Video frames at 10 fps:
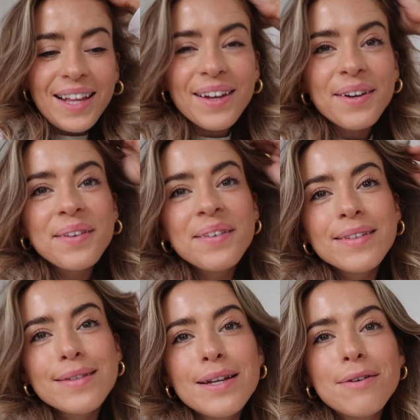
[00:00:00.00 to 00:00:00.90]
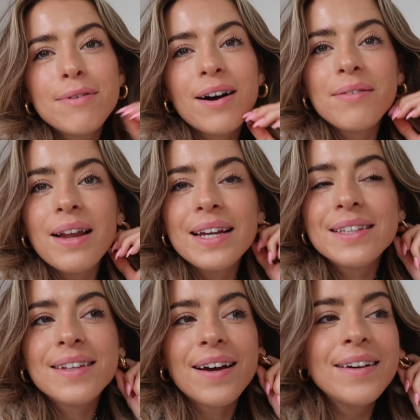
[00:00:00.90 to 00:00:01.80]
hello it's a little while
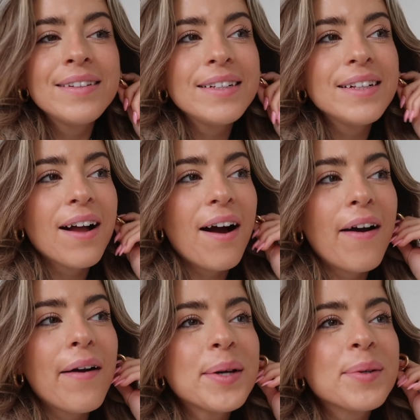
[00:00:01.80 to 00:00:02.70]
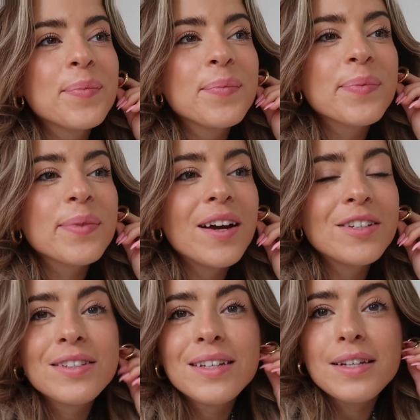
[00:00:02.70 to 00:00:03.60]
later um, I
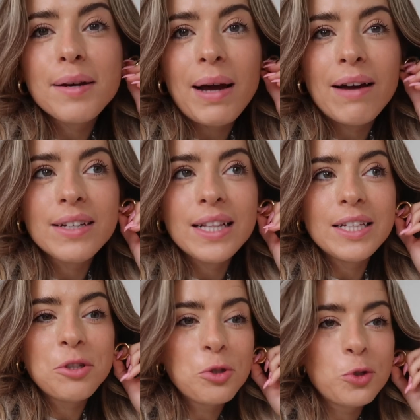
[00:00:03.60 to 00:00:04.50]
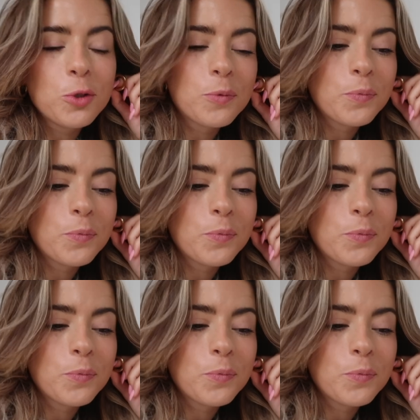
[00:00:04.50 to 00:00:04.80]
just ended up having a little